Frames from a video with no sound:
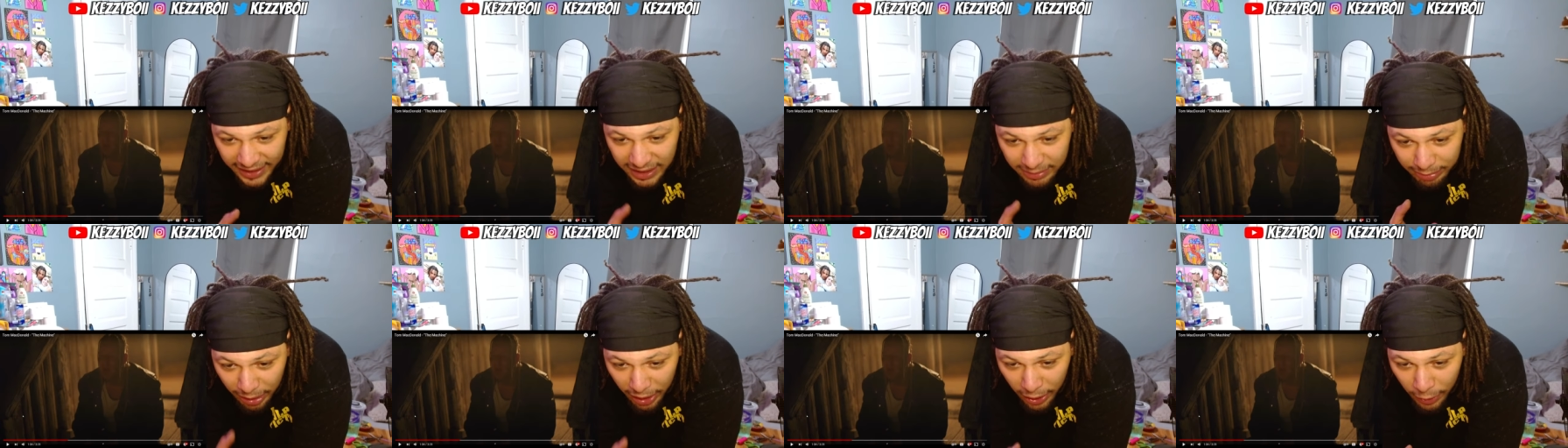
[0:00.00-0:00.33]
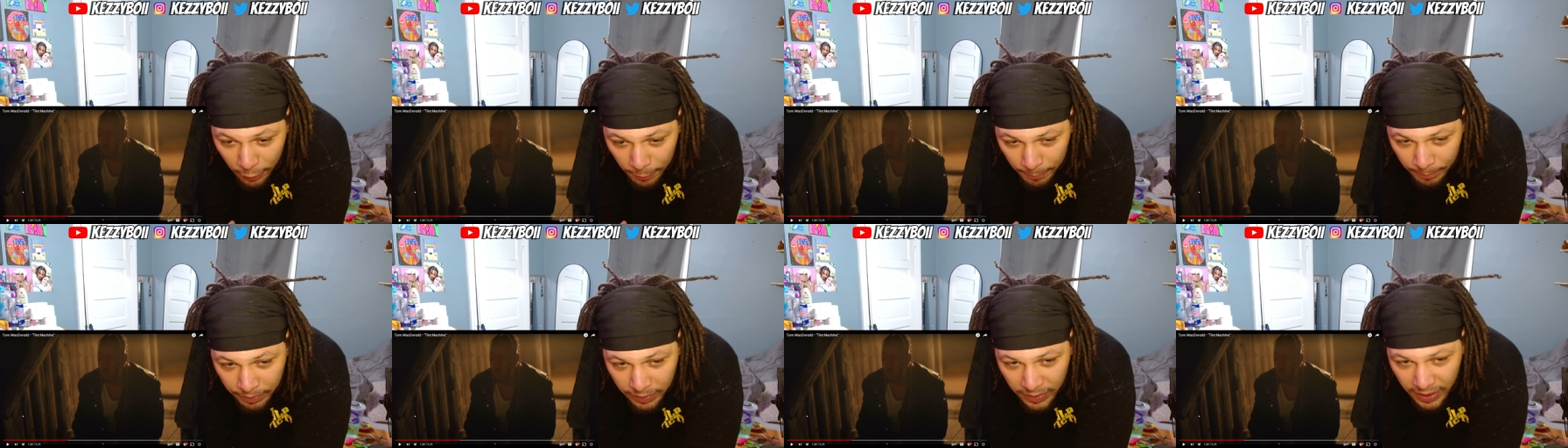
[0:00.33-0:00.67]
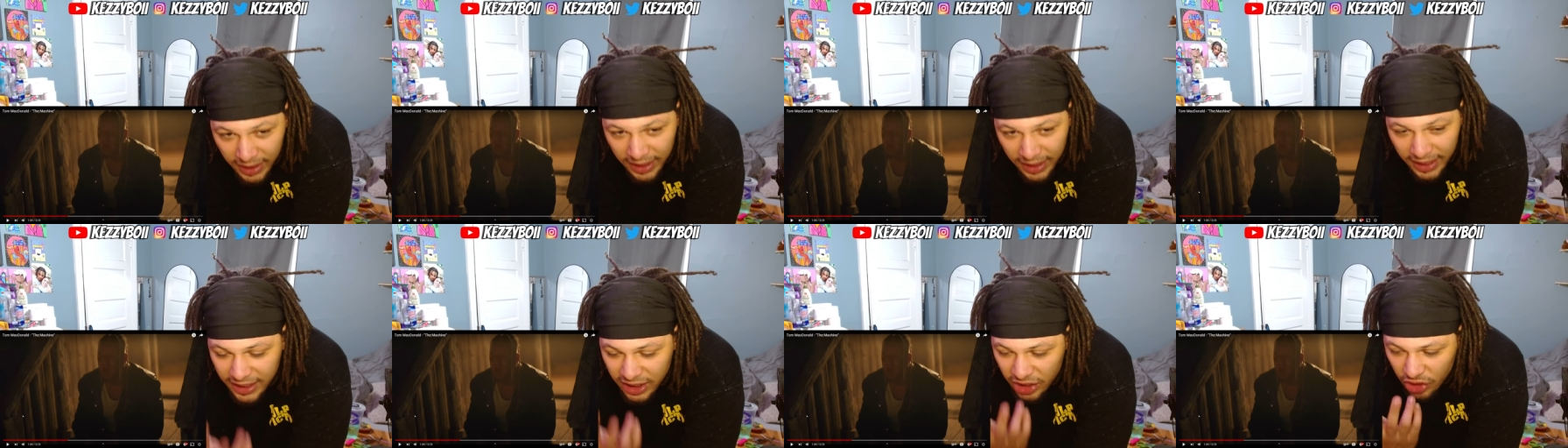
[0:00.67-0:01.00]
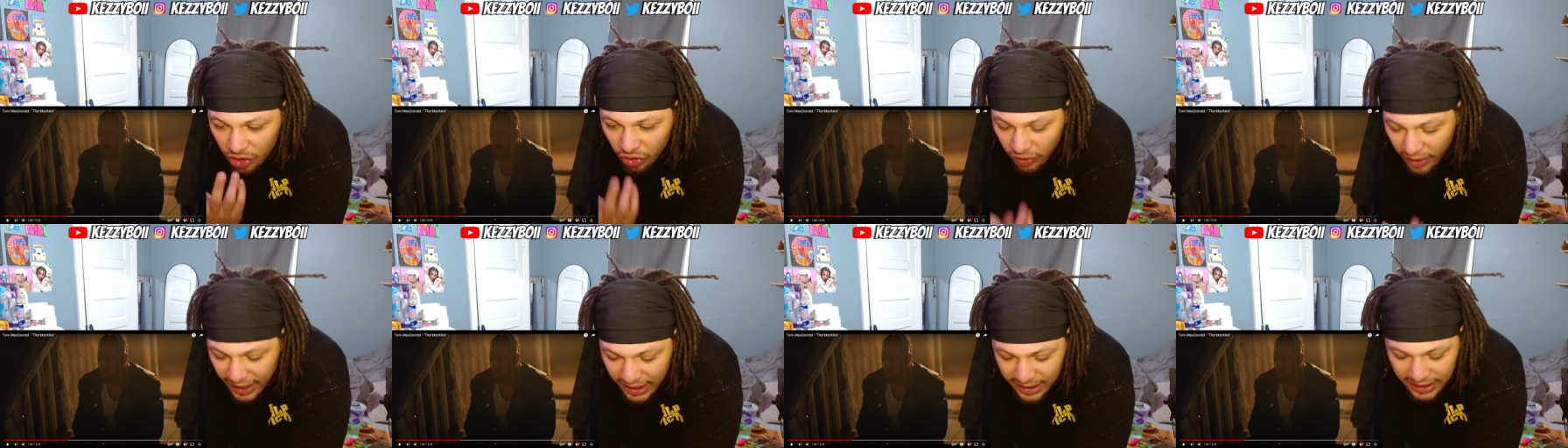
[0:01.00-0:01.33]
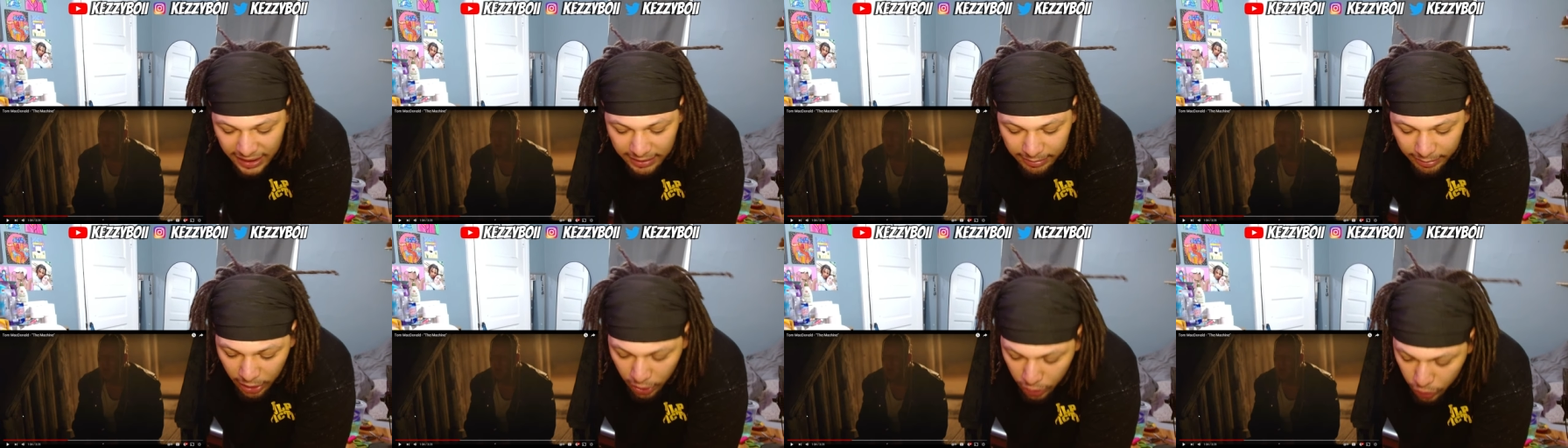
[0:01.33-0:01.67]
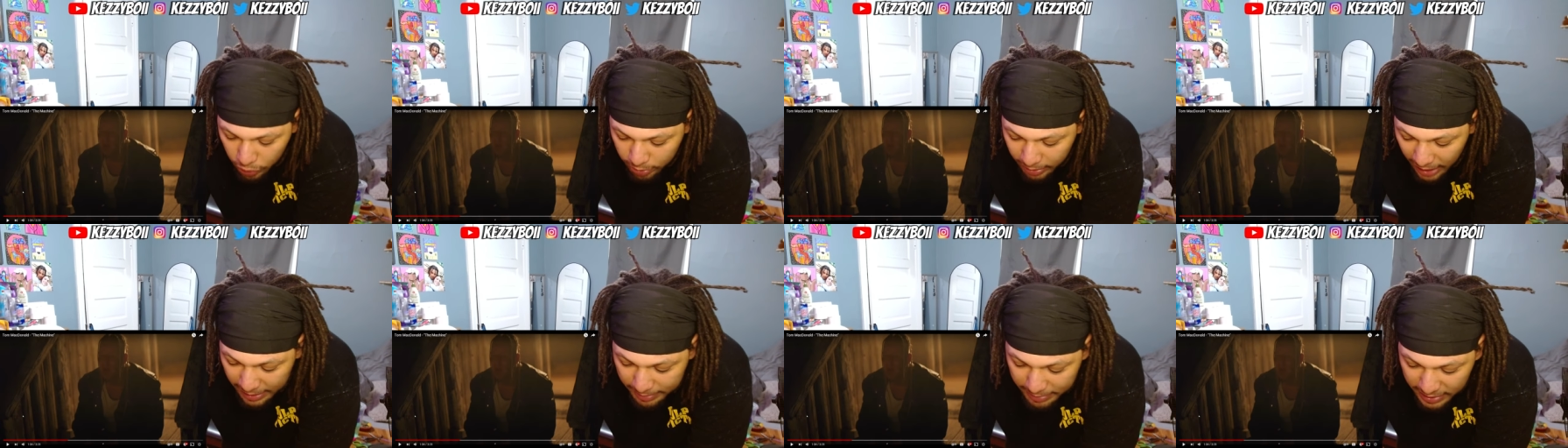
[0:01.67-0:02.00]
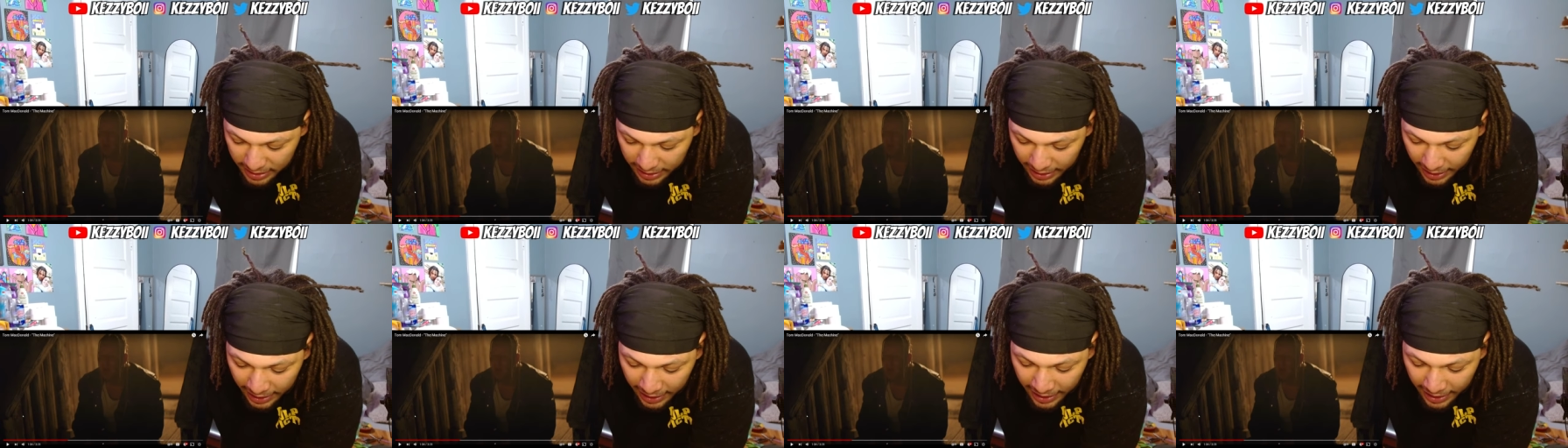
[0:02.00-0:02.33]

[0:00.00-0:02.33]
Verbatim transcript: bro, it's crazy, bro. You might be like